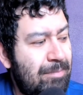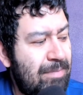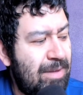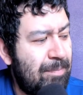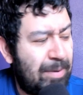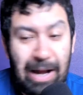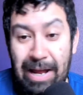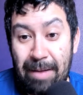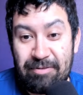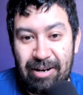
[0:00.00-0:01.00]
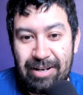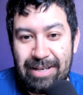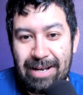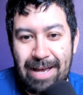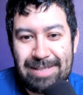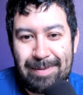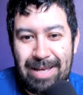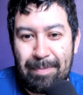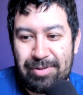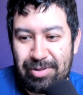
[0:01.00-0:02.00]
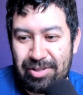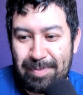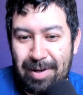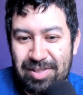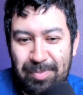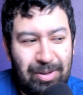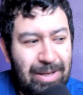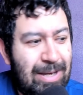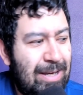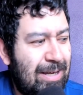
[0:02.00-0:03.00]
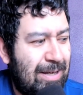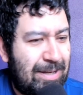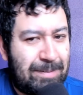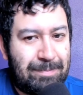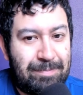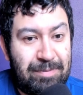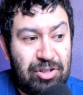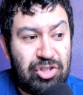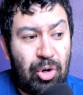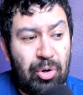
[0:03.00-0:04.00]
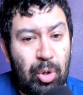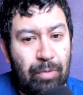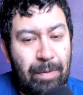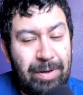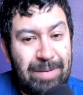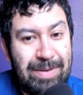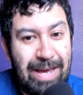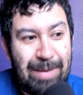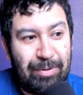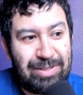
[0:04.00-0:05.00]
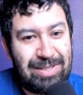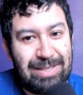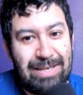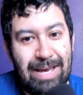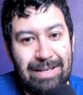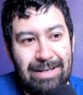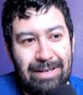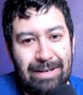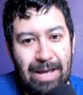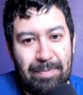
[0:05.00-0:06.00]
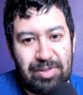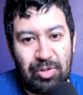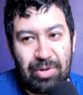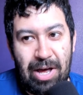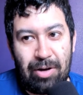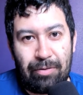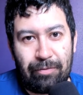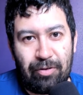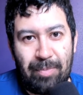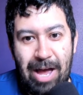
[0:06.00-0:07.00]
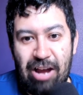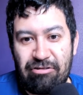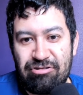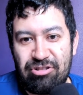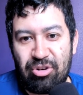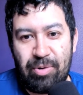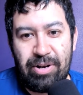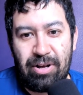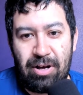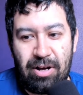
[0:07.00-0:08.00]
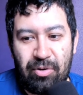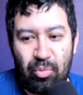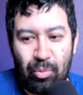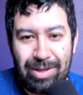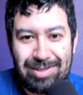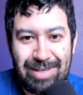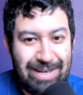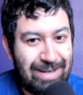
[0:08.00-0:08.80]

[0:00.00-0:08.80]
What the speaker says: But I am trying to get as many episodes out as possible. Don't know if I'm going to be able to get an episode out from Akershire Arena on Wednesday,